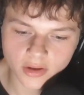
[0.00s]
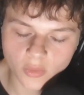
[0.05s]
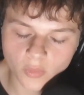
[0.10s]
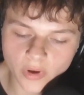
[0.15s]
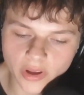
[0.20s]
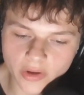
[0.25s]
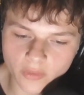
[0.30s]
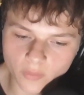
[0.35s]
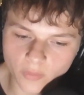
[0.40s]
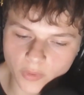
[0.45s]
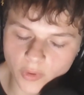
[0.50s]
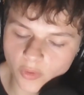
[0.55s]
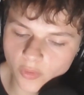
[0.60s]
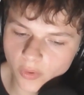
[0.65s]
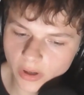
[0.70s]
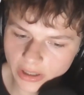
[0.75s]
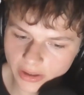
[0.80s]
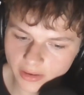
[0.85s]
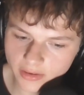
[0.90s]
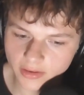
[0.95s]
Wait, real
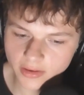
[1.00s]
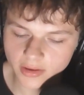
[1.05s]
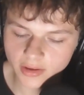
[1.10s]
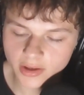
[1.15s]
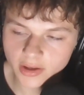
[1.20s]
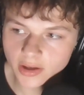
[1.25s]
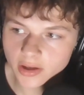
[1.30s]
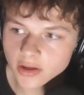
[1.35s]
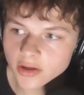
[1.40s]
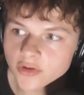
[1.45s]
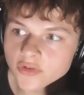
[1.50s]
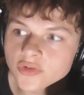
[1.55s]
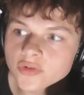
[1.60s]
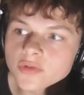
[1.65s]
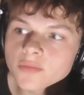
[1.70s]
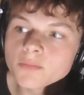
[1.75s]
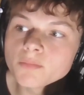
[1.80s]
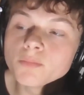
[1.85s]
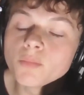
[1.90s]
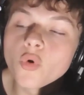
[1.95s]
quick.
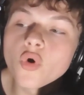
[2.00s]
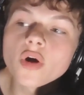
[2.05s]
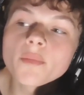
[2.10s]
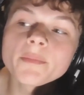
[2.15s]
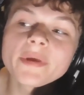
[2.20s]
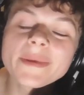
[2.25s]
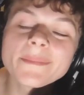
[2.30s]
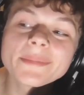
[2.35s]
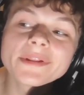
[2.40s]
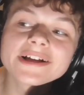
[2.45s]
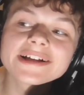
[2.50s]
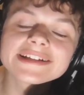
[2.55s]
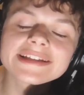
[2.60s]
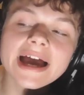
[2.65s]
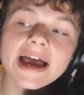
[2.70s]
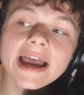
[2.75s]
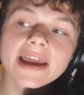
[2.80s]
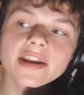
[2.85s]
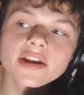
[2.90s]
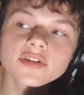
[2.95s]
More people are
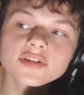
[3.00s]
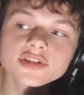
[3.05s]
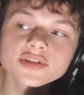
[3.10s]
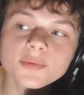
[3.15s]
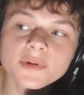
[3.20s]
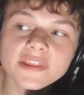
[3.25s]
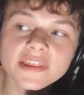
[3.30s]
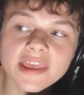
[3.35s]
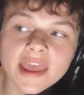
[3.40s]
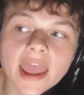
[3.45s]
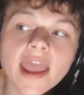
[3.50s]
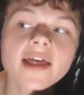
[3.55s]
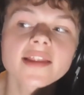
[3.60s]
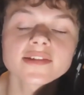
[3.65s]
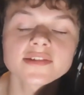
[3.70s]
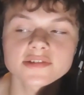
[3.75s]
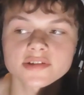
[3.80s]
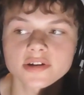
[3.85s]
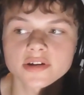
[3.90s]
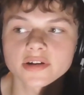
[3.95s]
diagnosed with
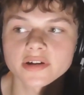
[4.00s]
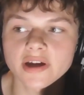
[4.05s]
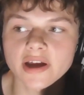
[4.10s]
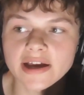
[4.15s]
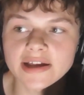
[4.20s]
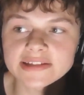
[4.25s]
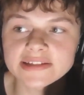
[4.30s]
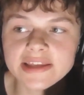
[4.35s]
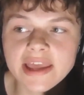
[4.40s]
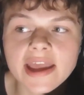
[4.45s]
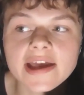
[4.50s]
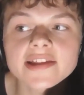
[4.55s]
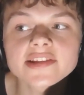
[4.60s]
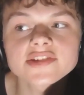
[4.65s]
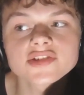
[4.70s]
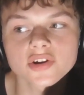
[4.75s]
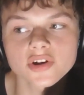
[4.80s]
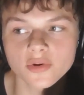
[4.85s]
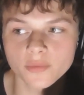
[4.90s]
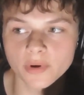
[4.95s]
cancer as
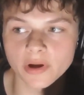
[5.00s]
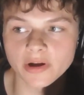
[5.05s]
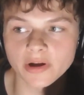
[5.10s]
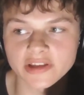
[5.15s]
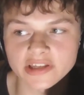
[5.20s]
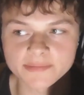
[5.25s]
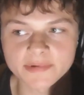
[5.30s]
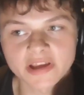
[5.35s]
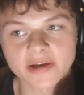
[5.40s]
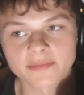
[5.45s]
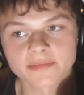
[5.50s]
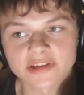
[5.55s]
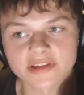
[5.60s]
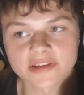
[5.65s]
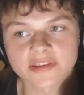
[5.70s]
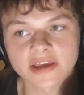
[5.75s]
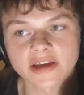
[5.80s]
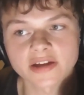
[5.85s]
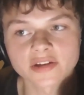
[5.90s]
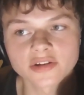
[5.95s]
cancer awareness becomes a
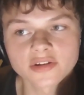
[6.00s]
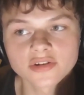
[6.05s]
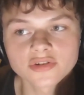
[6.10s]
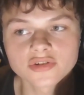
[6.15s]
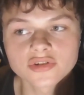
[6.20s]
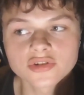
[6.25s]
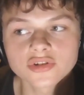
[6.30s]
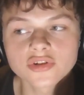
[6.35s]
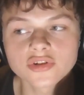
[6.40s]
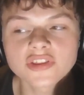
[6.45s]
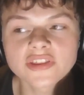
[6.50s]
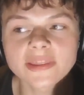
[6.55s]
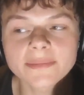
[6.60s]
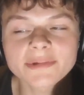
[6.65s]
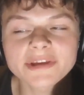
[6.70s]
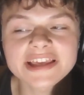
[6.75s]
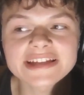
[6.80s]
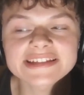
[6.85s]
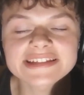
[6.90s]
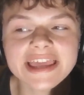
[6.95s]
thing. Do you think that
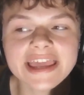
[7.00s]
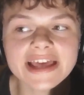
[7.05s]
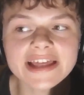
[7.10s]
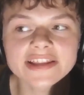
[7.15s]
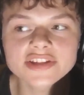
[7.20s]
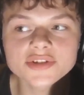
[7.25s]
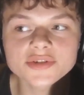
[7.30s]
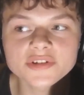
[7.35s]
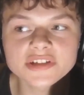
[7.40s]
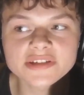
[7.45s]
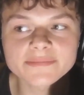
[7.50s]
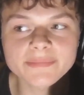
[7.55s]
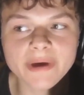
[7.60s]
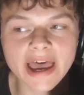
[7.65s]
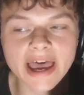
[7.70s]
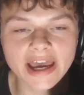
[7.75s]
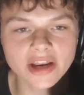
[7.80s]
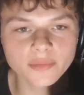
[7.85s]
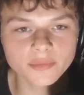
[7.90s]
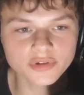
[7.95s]
because cancer is
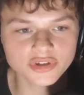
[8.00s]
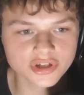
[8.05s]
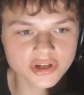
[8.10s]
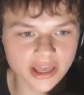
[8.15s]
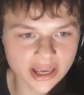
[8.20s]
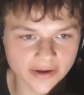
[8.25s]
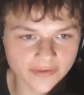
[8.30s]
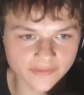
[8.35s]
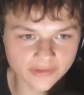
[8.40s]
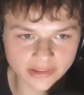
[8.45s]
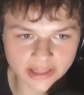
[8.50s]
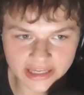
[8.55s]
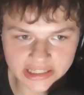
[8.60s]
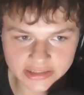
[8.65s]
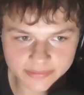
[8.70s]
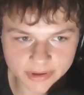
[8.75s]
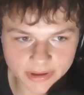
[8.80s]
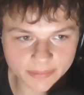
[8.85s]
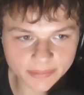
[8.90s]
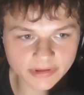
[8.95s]
bad, we should have less
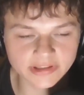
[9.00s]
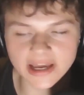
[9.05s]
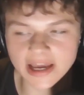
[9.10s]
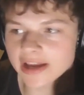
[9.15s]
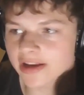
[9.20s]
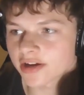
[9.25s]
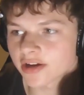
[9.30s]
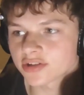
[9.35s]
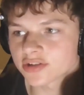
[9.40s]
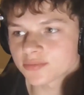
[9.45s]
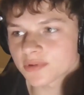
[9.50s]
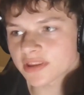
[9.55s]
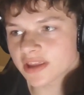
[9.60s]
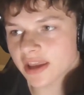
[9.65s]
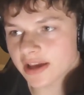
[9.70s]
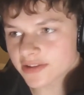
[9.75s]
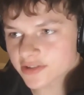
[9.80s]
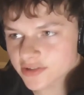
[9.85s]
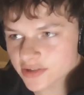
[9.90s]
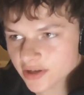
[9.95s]
people diagnosed with
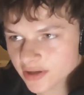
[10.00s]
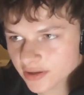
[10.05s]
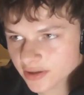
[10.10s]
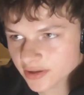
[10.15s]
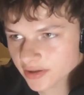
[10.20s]
cancer?